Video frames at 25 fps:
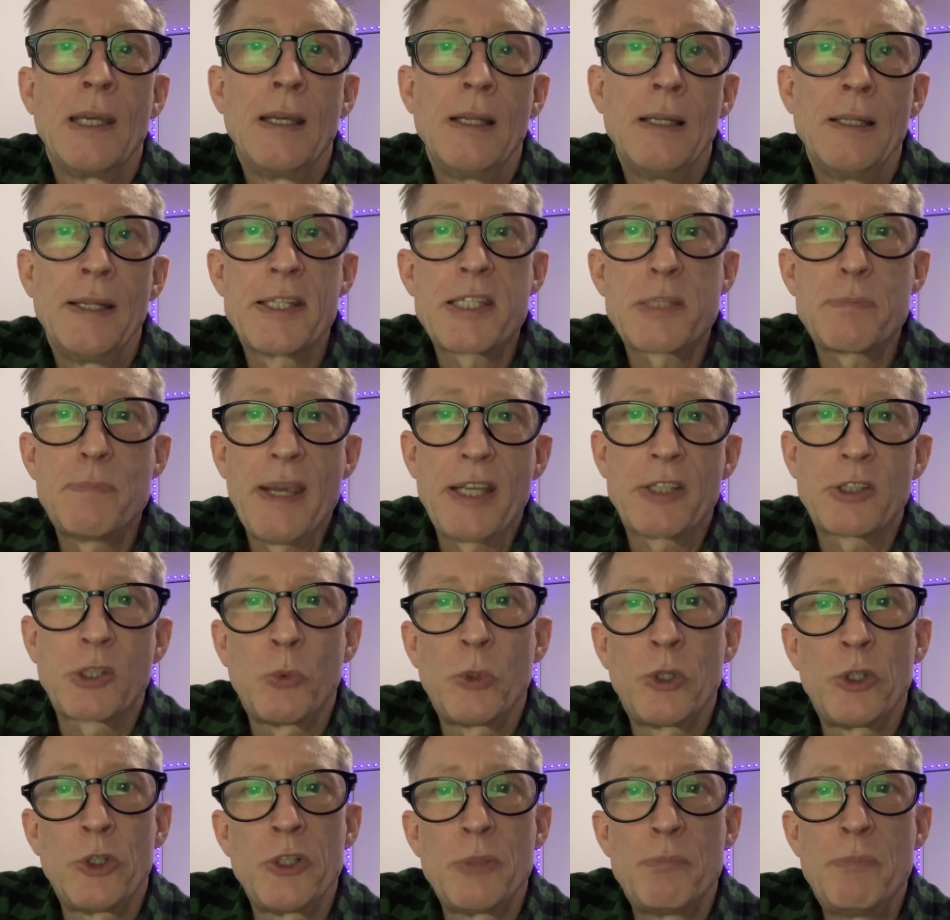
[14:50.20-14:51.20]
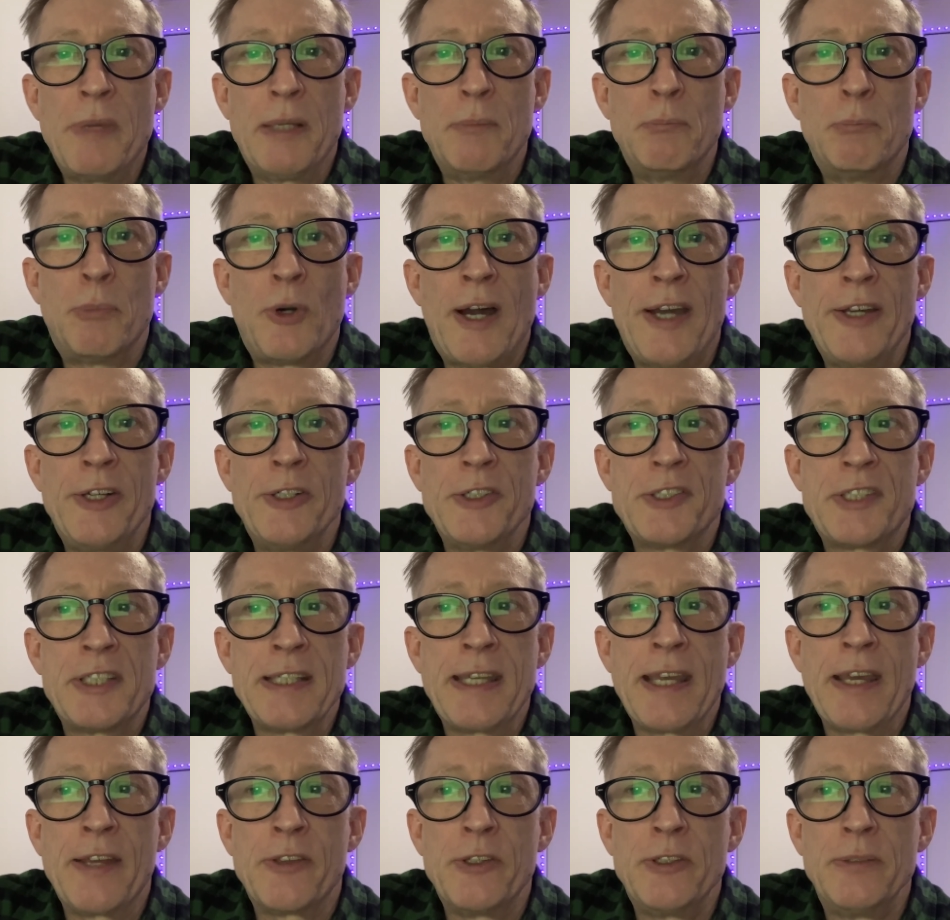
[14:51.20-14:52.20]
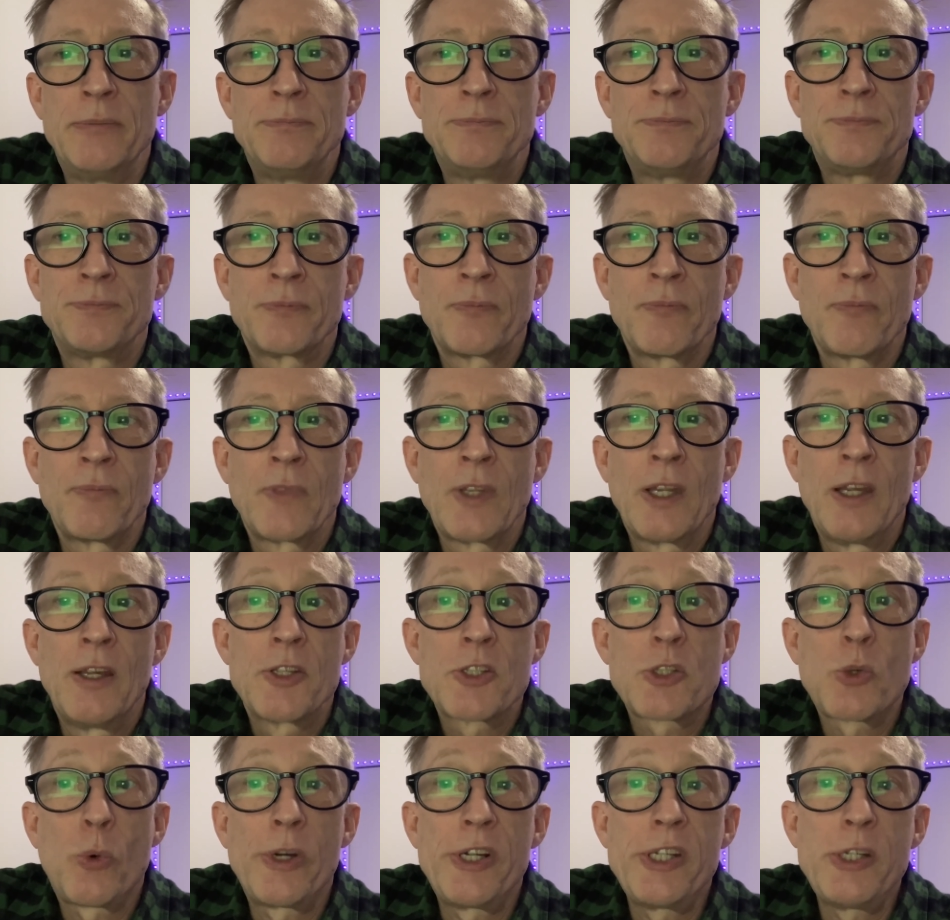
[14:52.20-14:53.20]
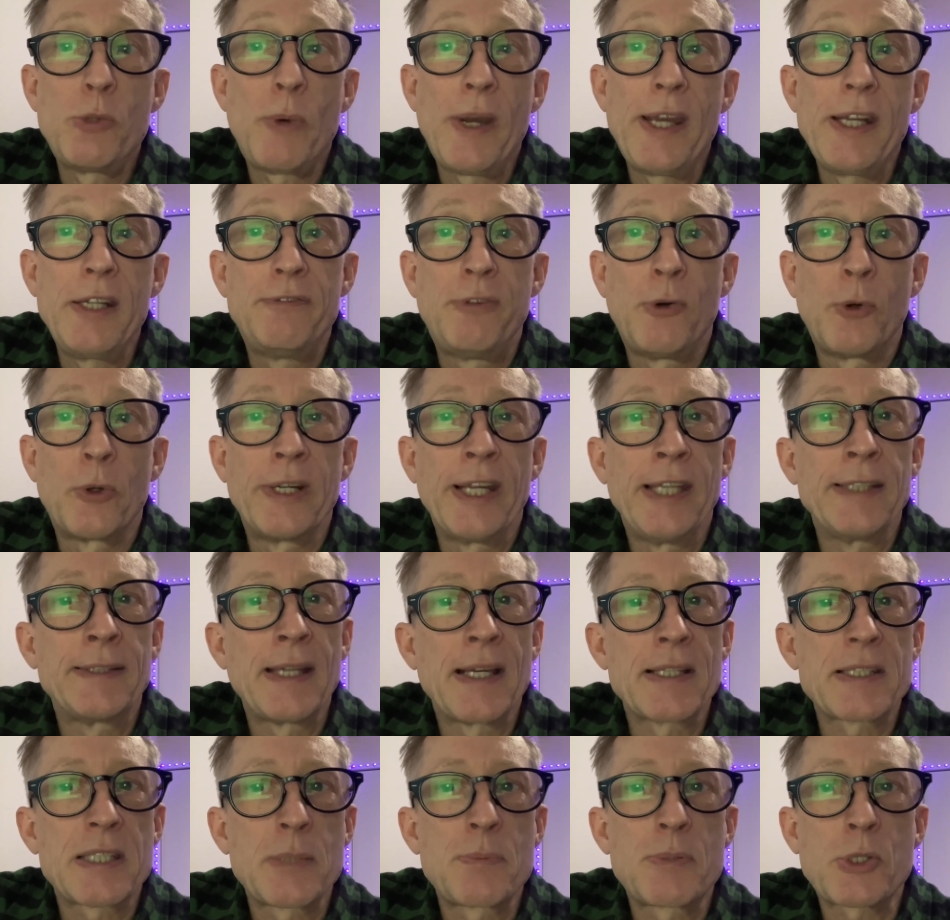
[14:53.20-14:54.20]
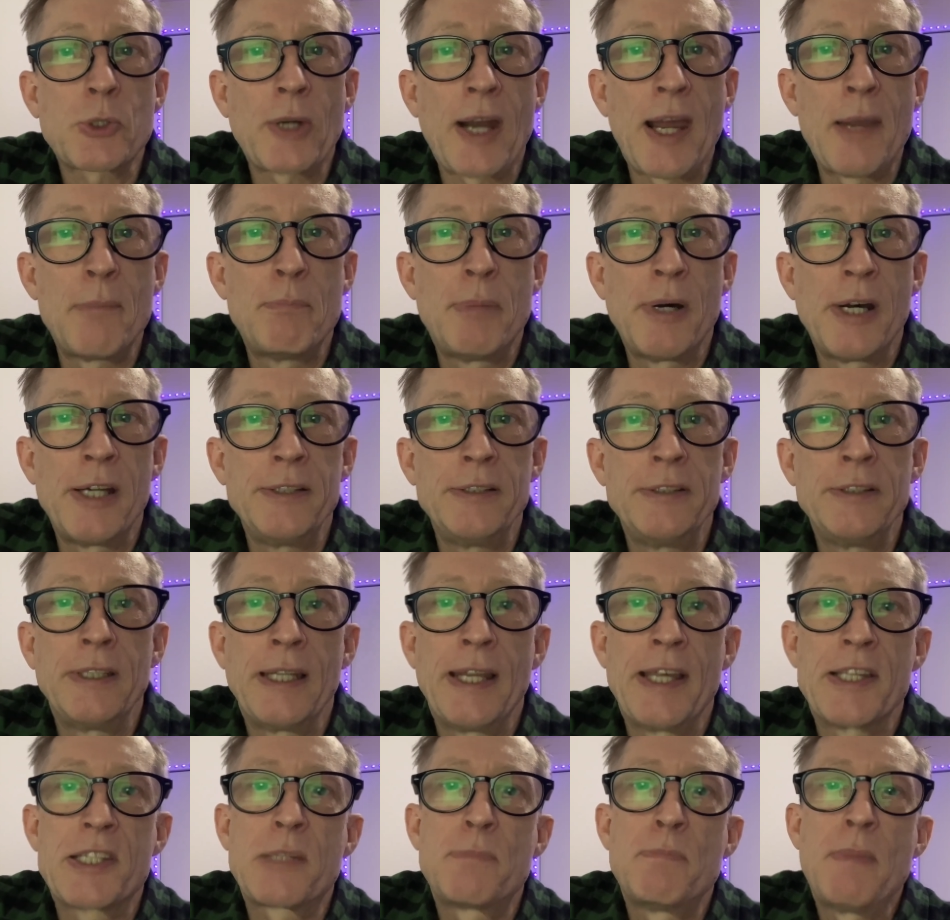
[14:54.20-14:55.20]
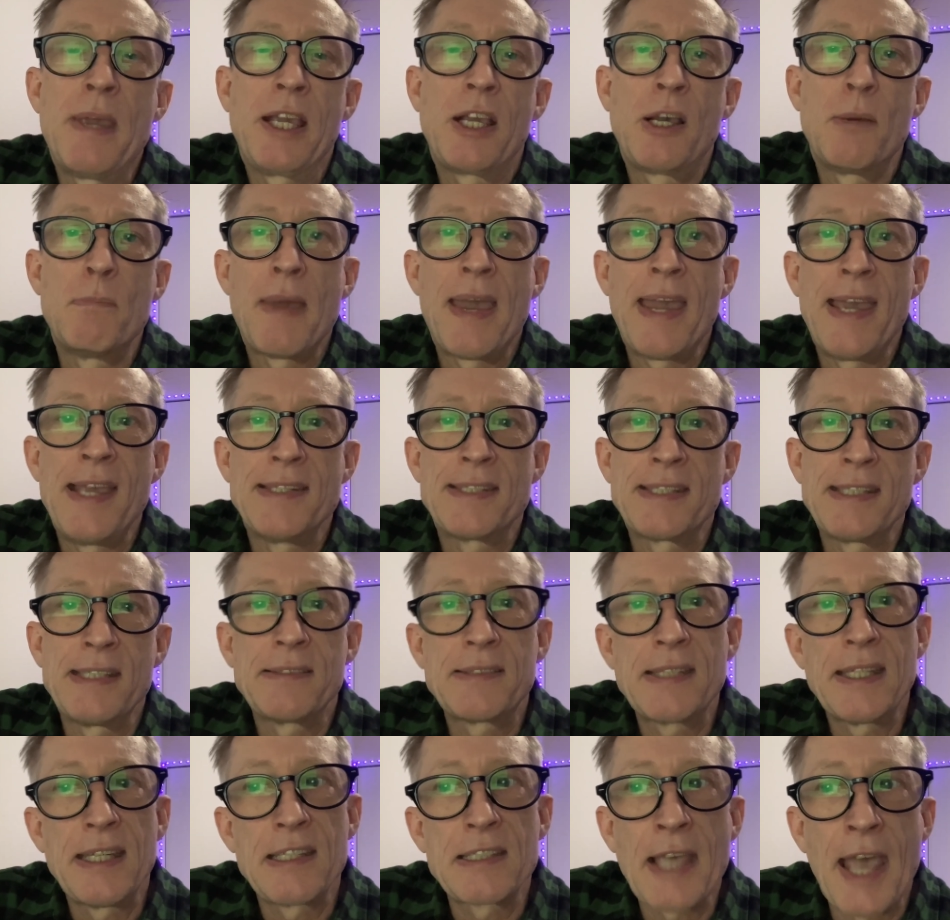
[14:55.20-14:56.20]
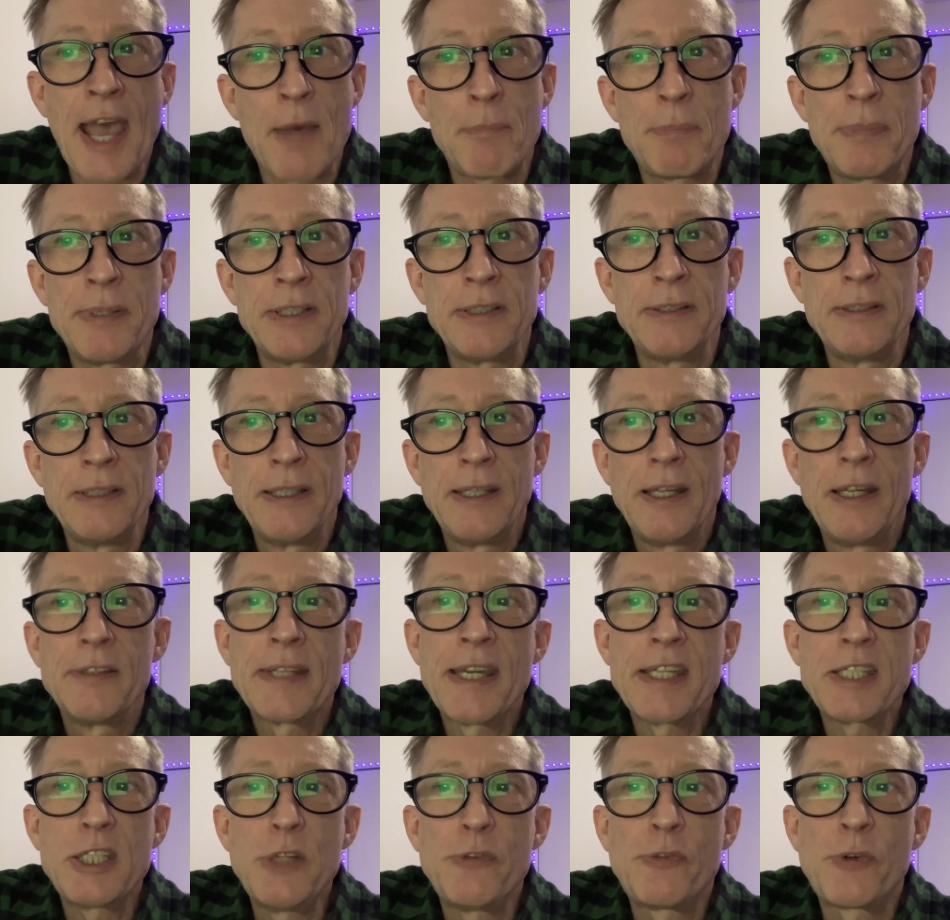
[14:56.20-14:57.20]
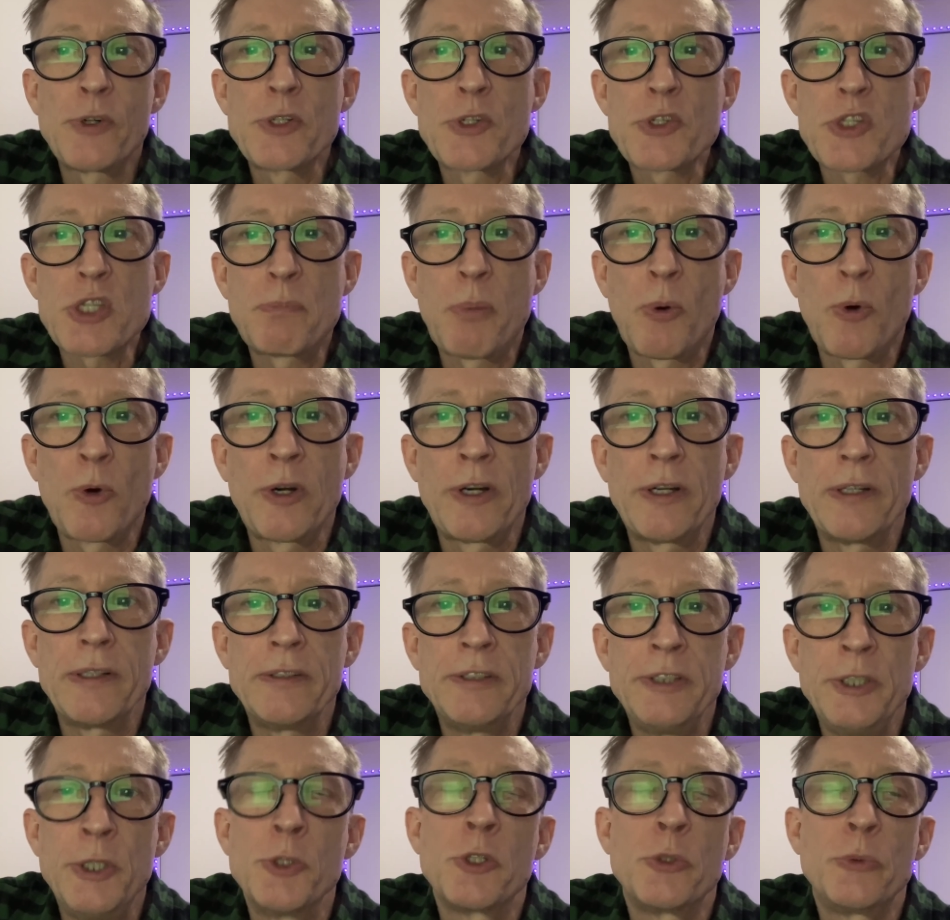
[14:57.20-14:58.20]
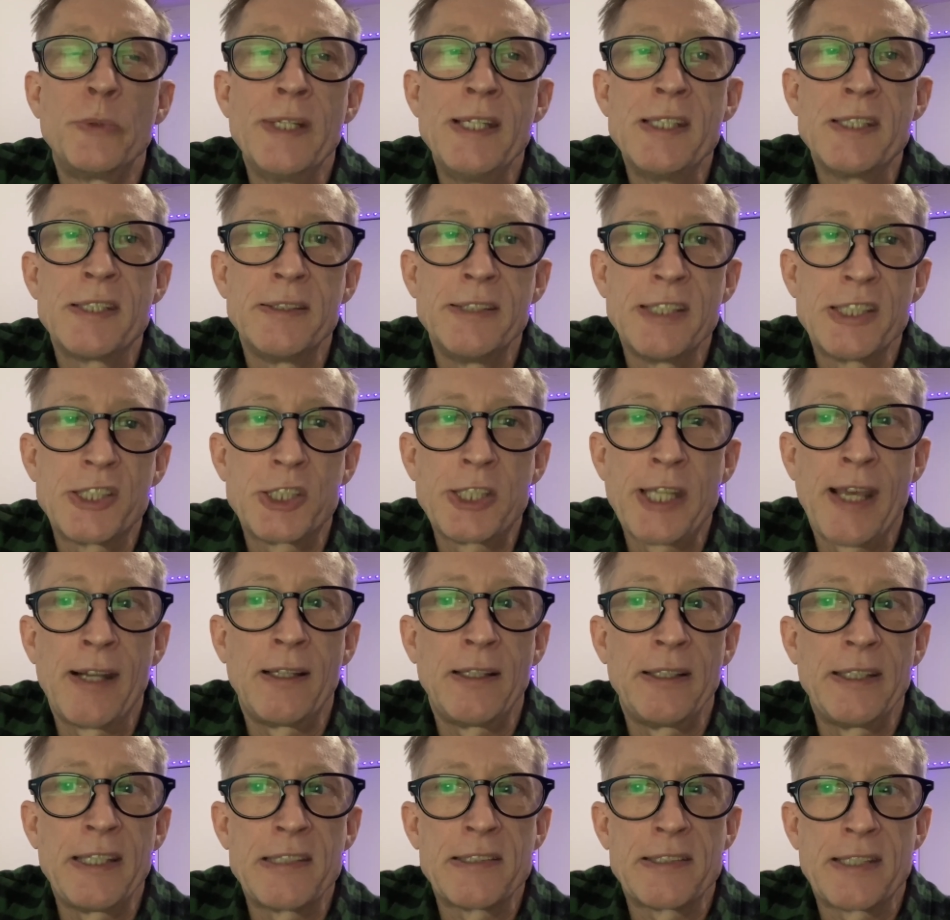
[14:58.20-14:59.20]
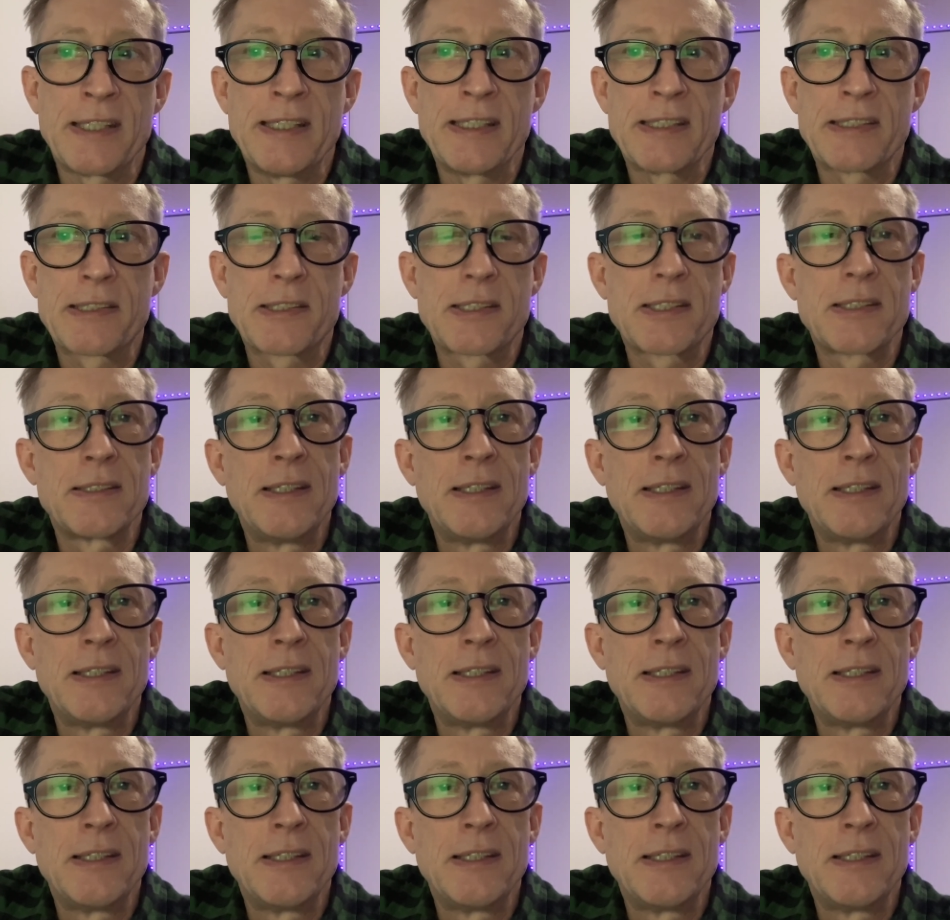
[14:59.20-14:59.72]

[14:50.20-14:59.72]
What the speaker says: Let's make the world a bit brighter together. So what are you waiting for? Hit that subscribe button and let's make amazing things happen. Thank you for your support. You're the reason this channel exists.